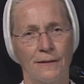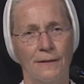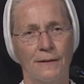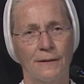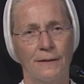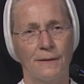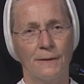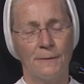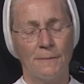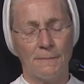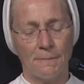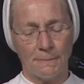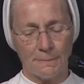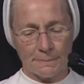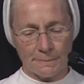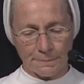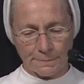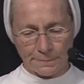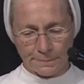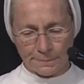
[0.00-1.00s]

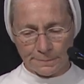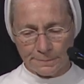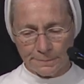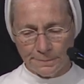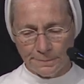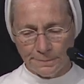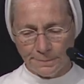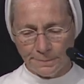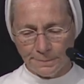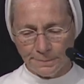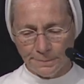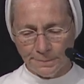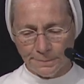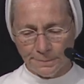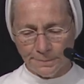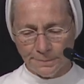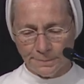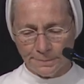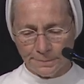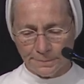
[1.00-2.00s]

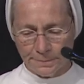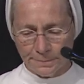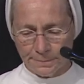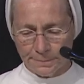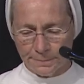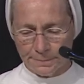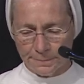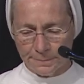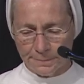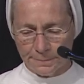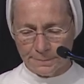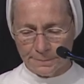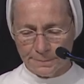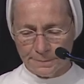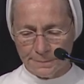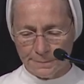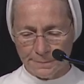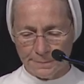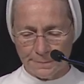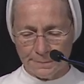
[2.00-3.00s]

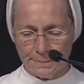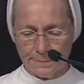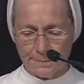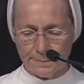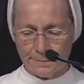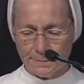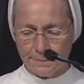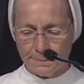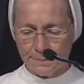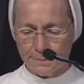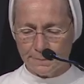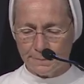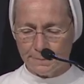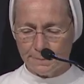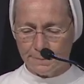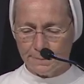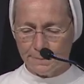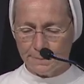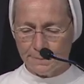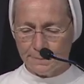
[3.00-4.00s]

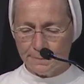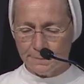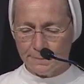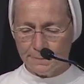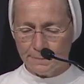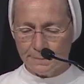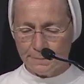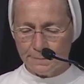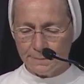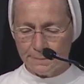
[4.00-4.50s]
Nothing is said.